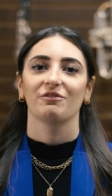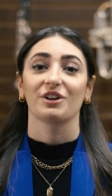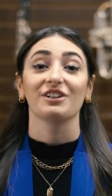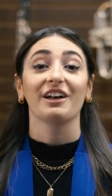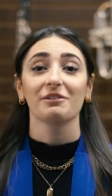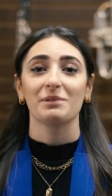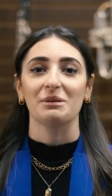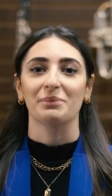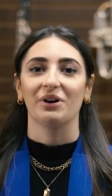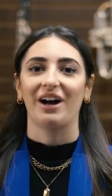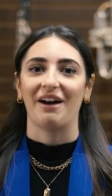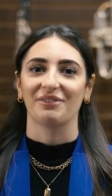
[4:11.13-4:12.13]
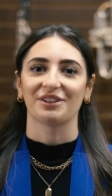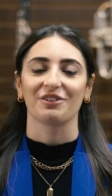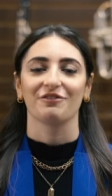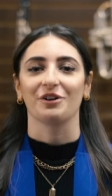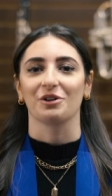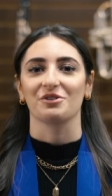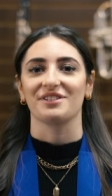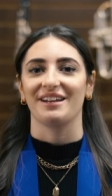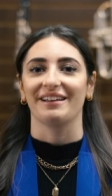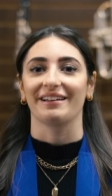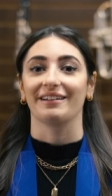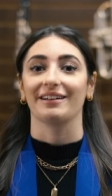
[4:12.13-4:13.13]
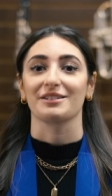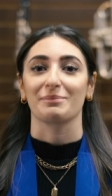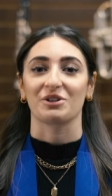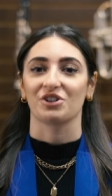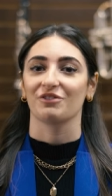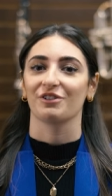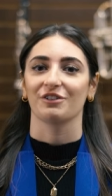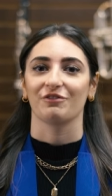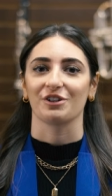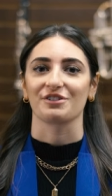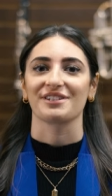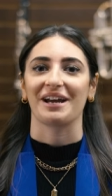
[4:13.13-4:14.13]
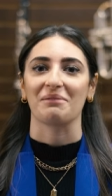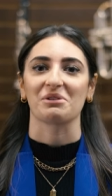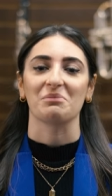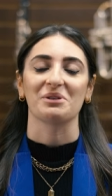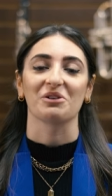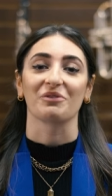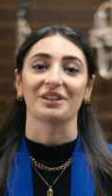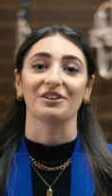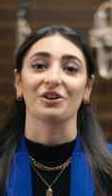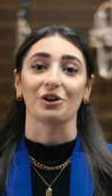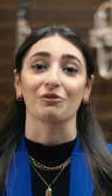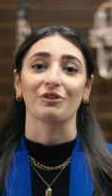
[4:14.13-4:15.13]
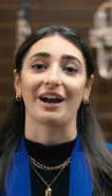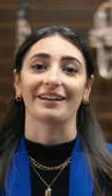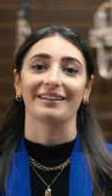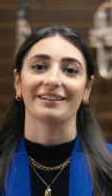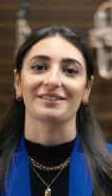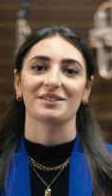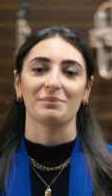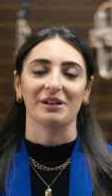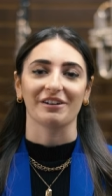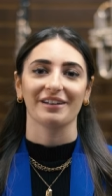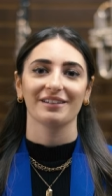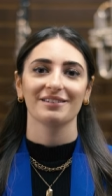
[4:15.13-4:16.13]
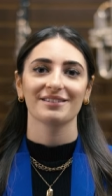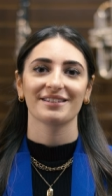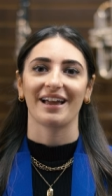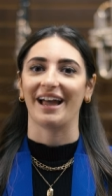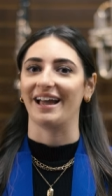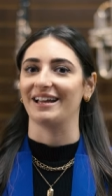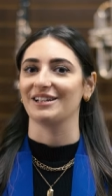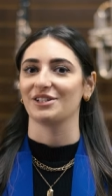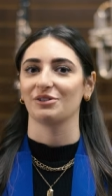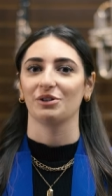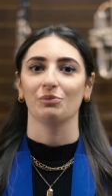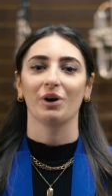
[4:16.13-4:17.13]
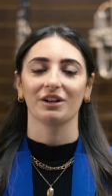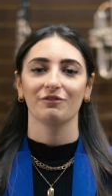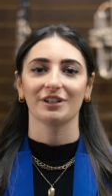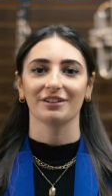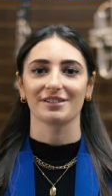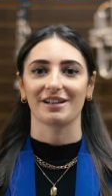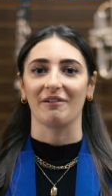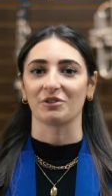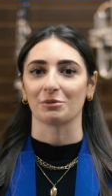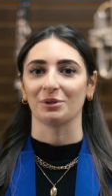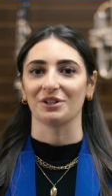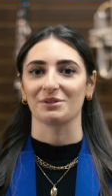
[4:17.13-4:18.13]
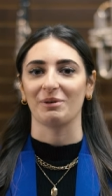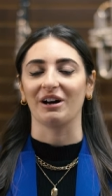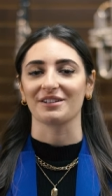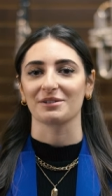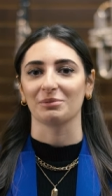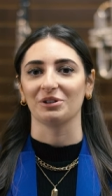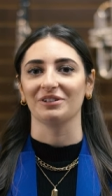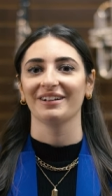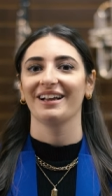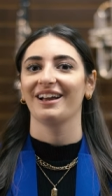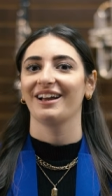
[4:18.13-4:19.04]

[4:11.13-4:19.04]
For a lot of people, having their photos taken, especially for the first time, can be a really nerve wracking experience, and you want to feel as comfortable as possible